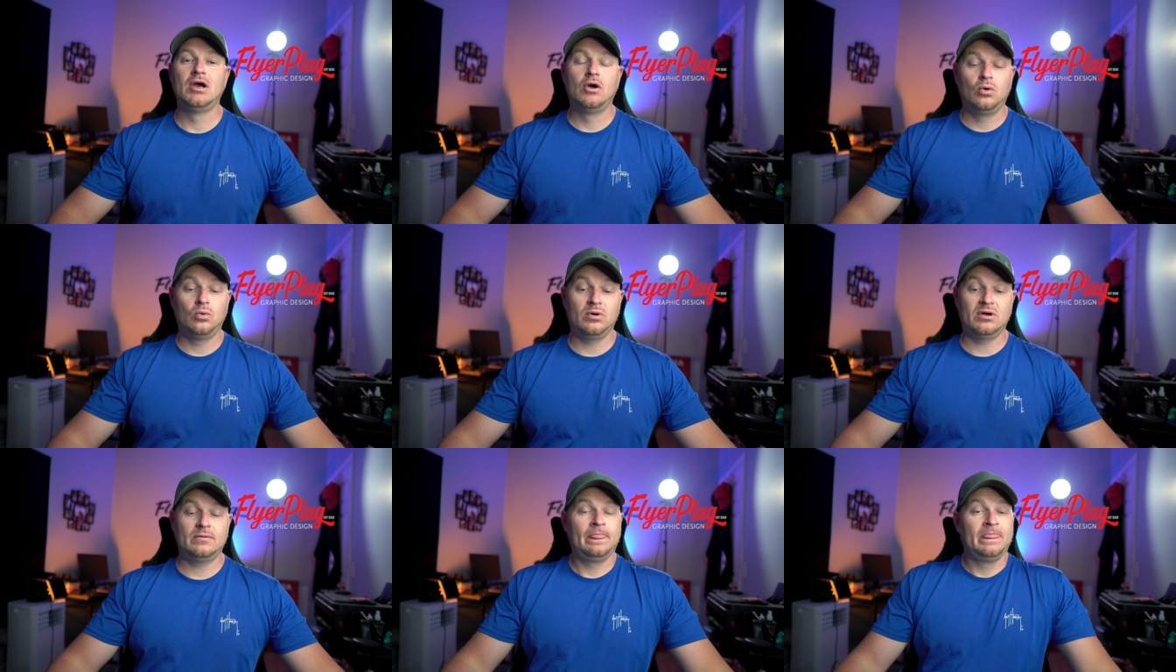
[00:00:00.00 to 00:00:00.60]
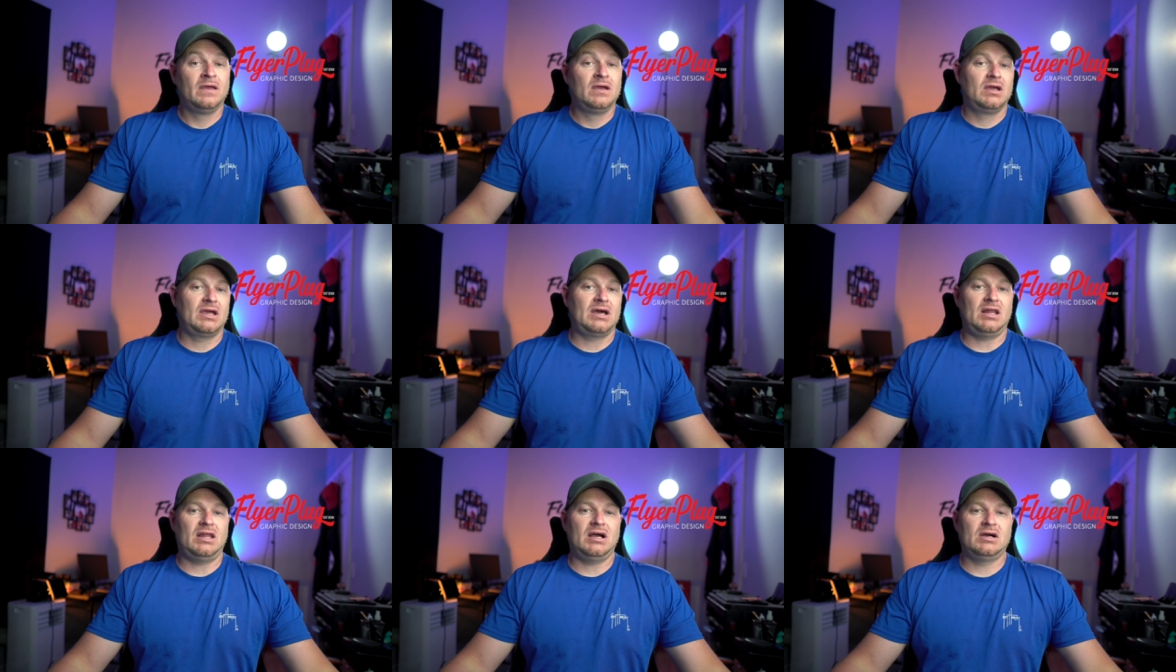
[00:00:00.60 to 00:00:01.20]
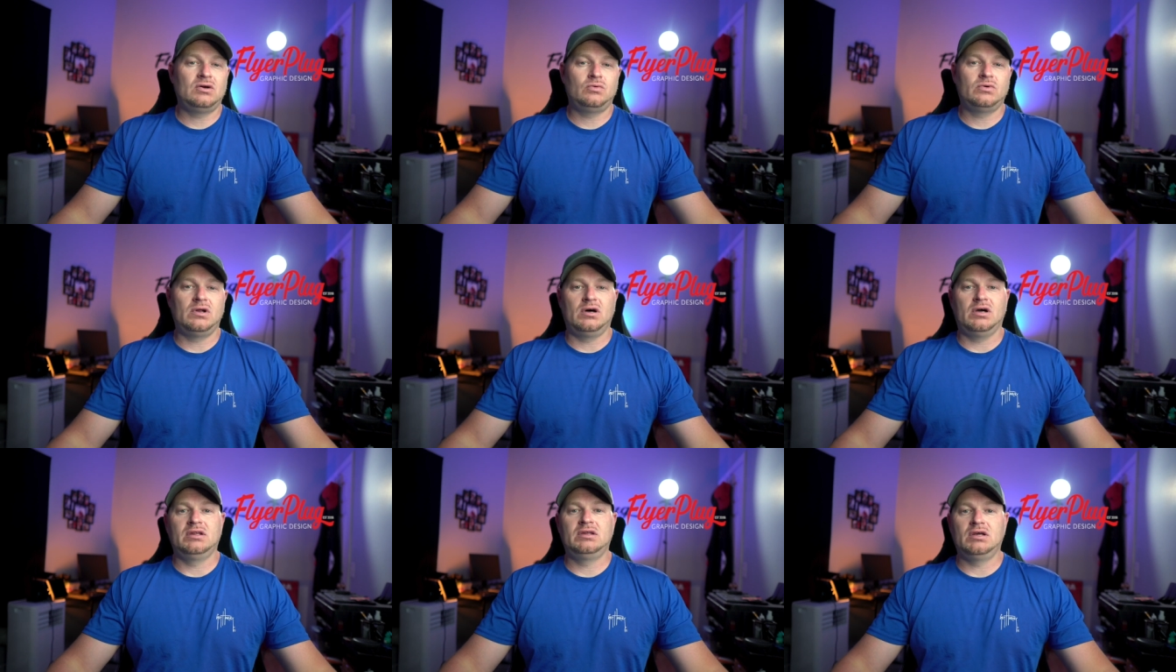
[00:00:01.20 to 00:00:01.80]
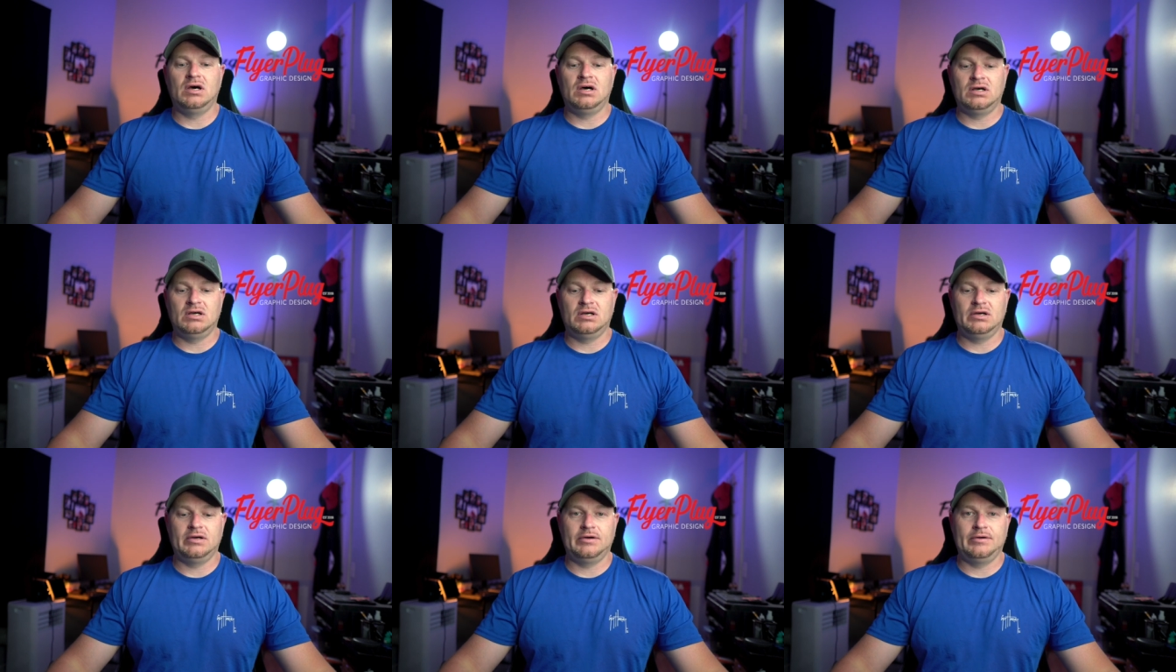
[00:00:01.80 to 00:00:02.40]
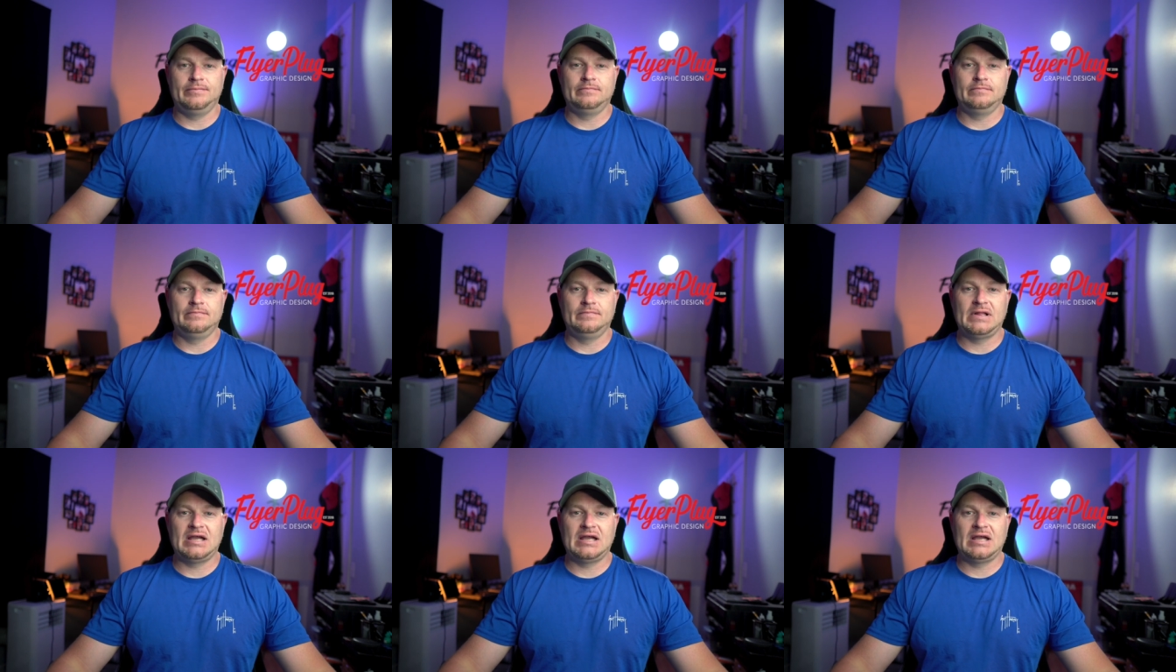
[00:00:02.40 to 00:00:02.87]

Well, got a lot going on.